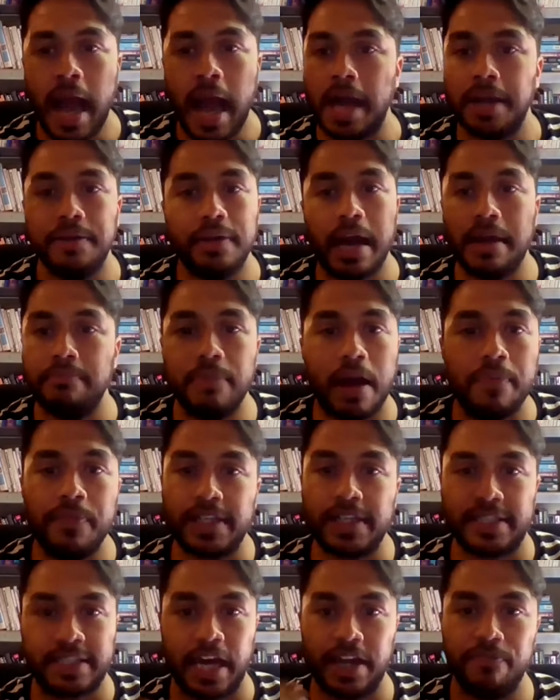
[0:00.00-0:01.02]
And
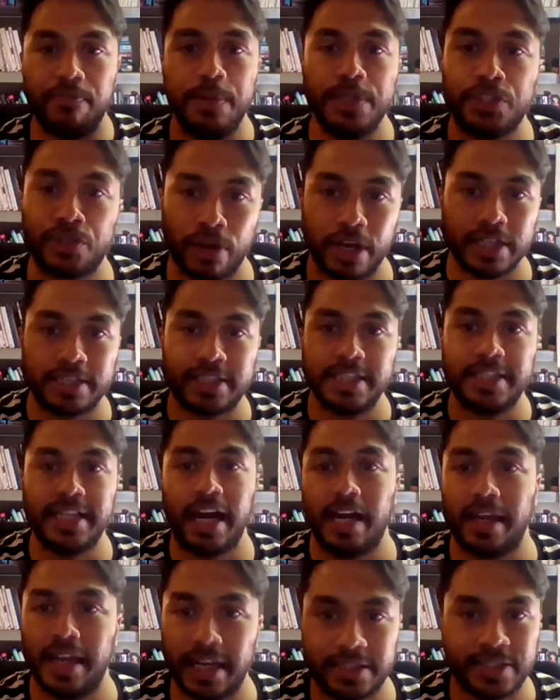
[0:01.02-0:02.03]
this kind of betrays a
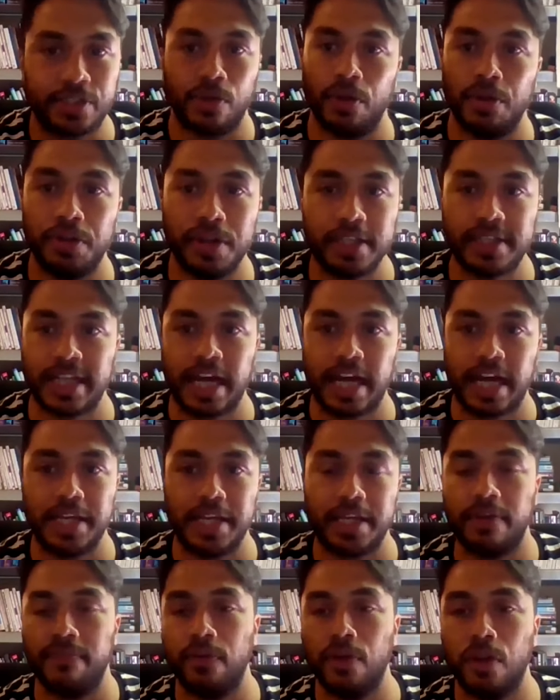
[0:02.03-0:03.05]
dialectical
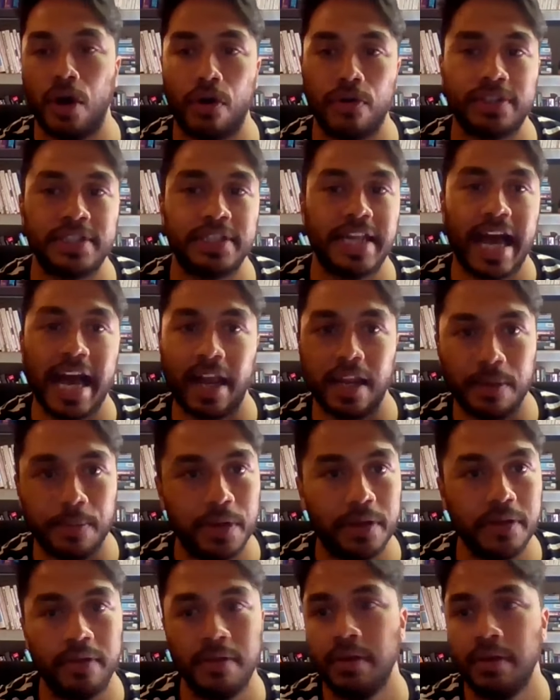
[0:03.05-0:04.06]
understanding of law as an
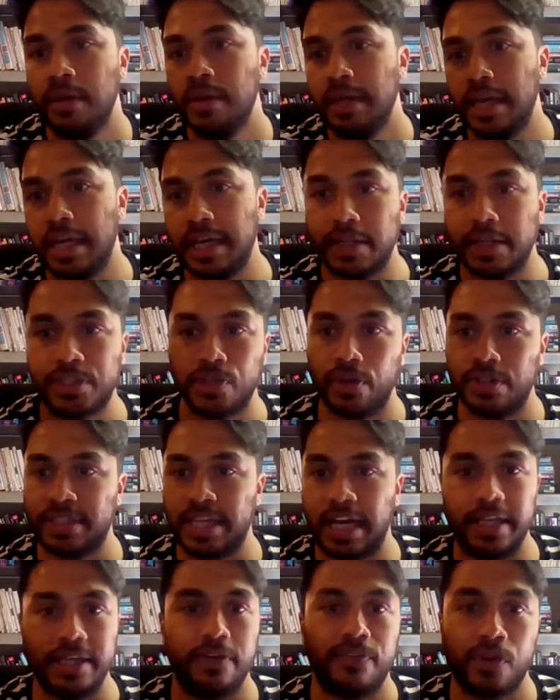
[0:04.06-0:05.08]
element in a
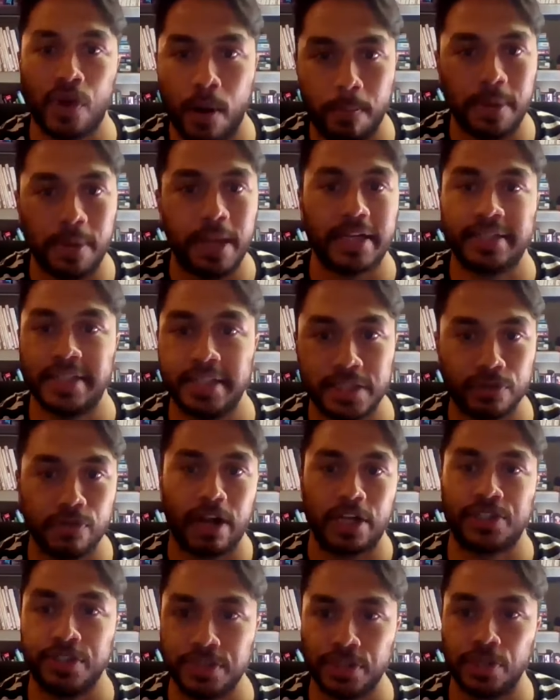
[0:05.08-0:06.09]
totality of complex
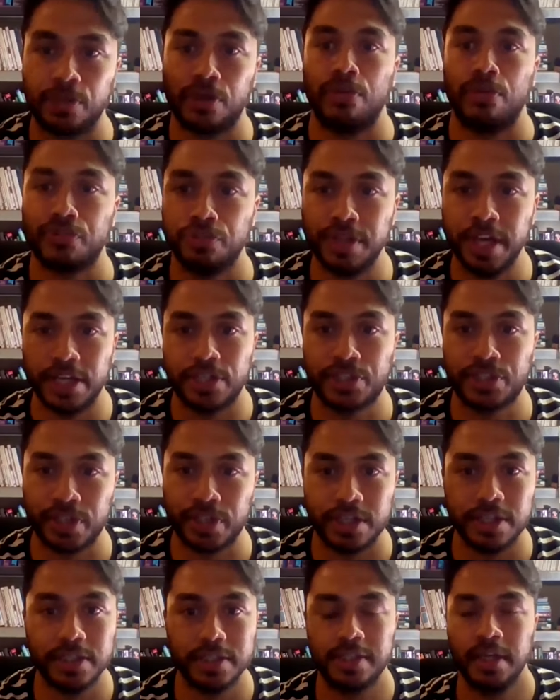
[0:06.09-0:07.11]
interactions and
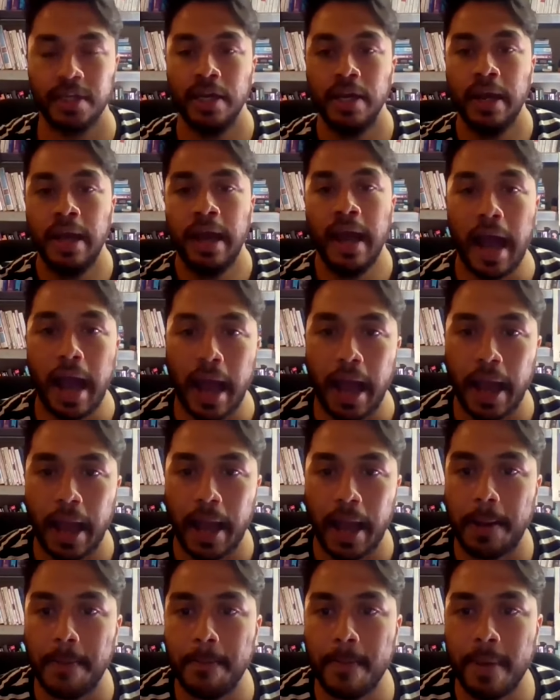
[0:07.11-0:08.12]
contradictions.
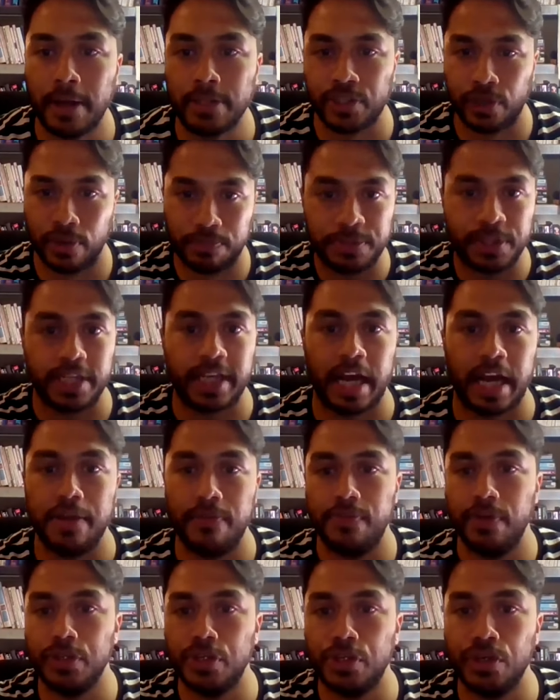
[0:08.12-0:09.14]
So to kind
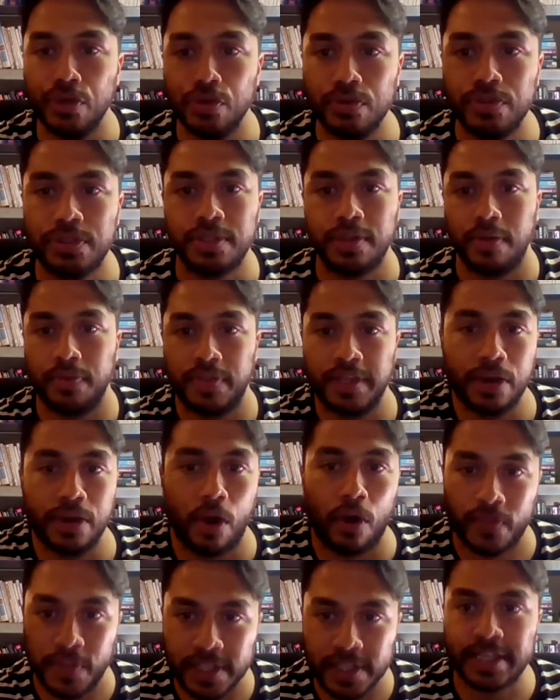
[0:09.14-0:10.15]
of use the
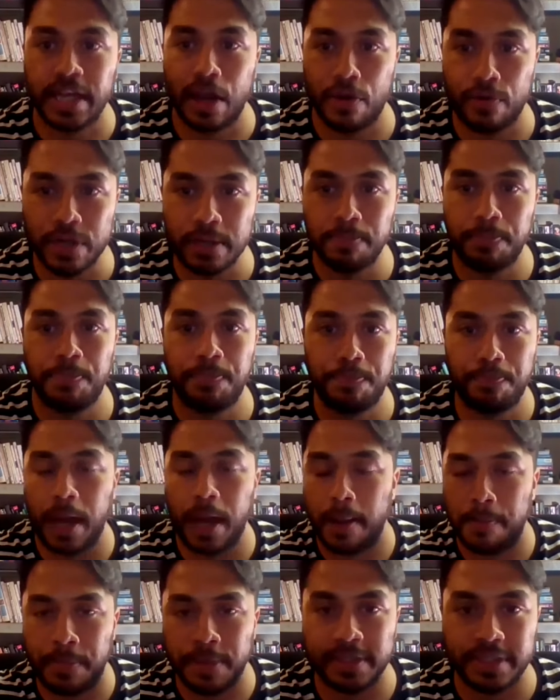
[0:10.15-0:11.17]
Althusserian
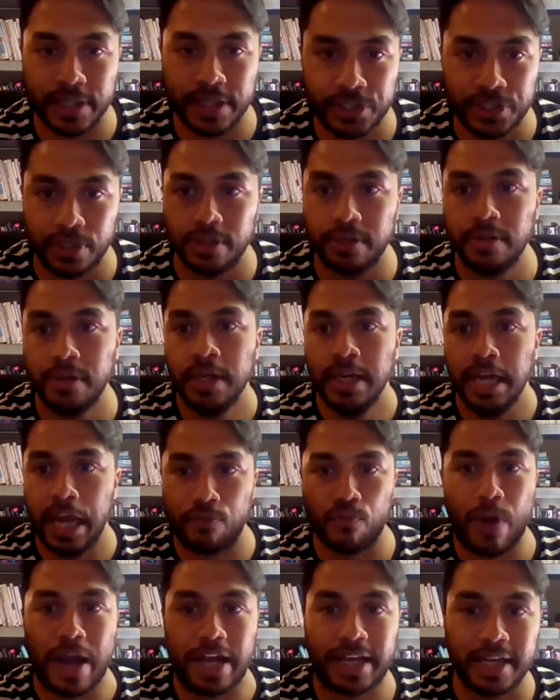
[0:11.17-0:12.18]
position,
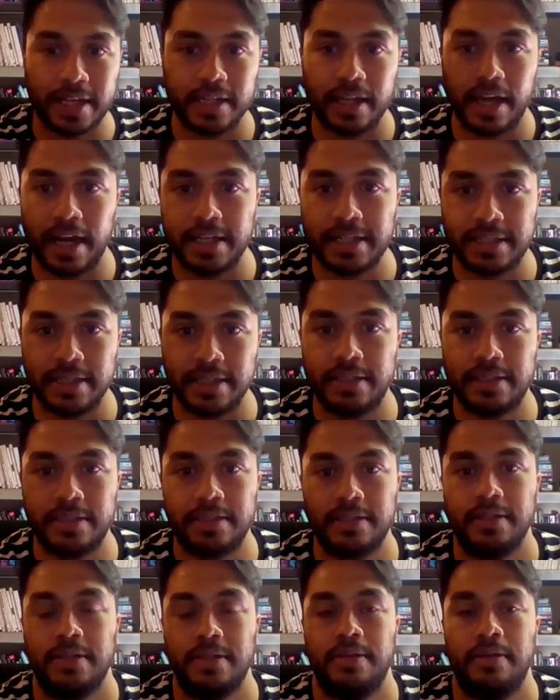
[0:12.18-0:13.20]
it
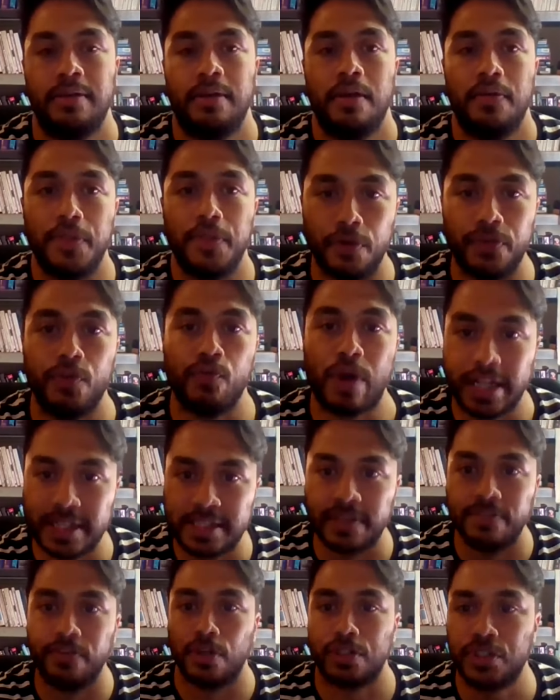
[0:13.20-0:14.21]
recognizes the
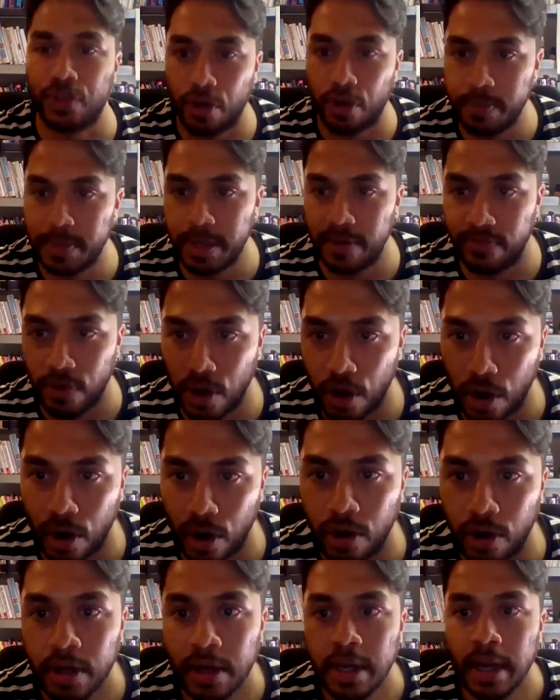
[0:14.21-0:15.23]
relative autonomy of
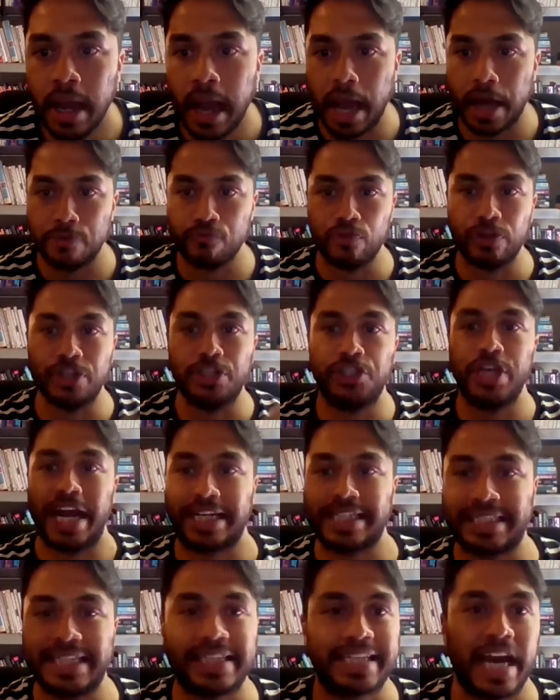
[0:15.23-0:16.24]
law and
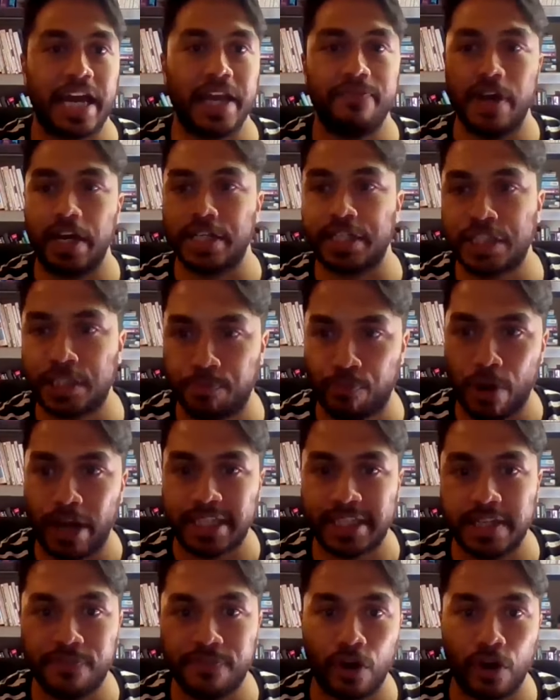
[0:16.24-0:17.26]
rejects this kind of
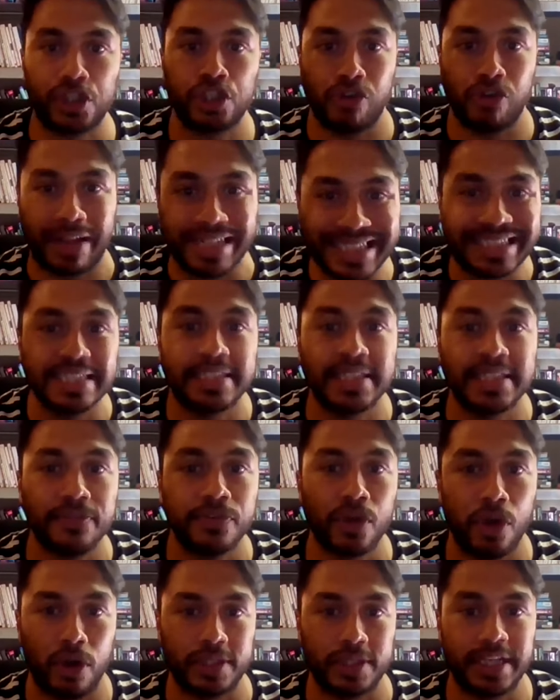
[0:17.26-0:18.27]
expressive or
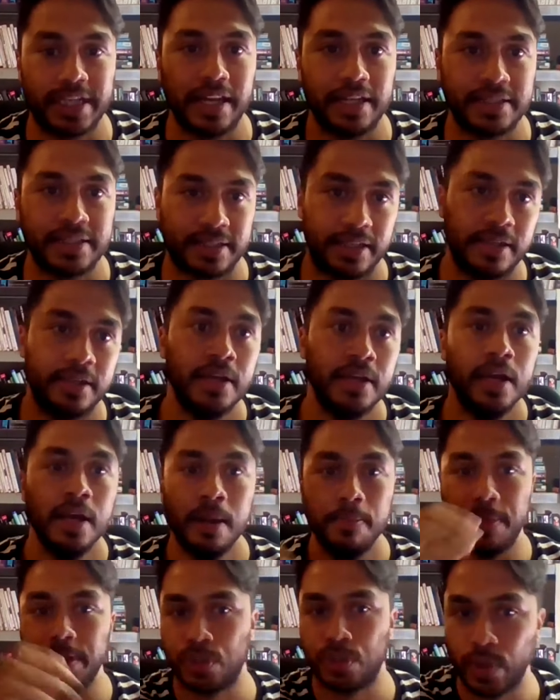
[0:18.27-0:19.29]
transitive causality
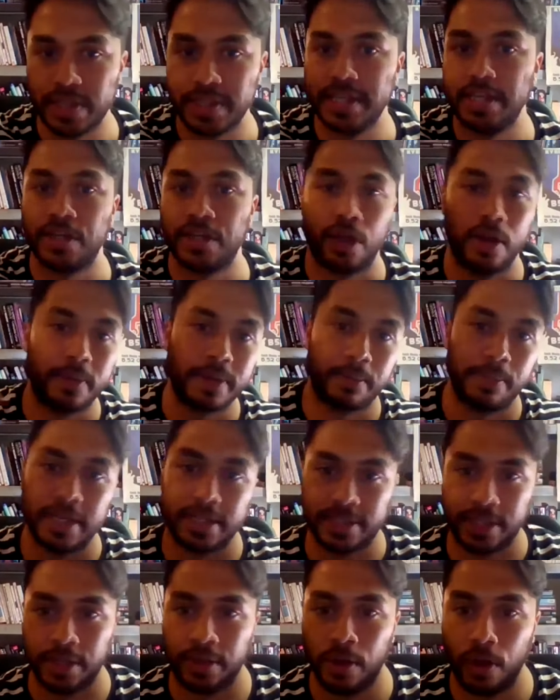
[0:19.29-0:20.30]
between the economic
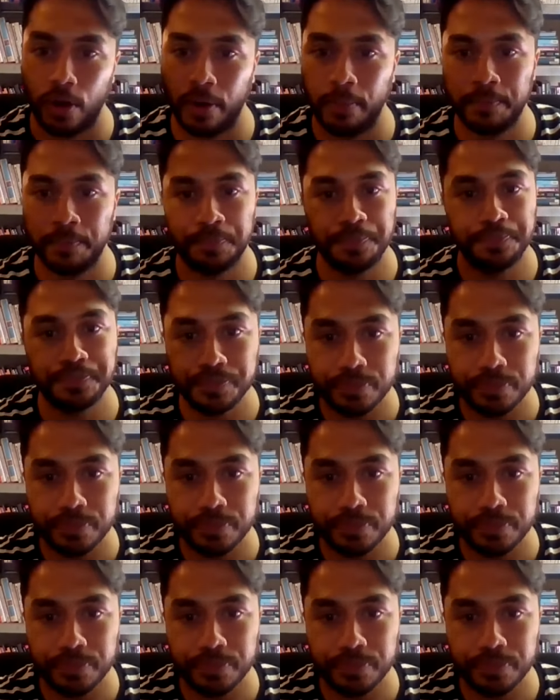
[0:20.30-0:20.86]
base and law.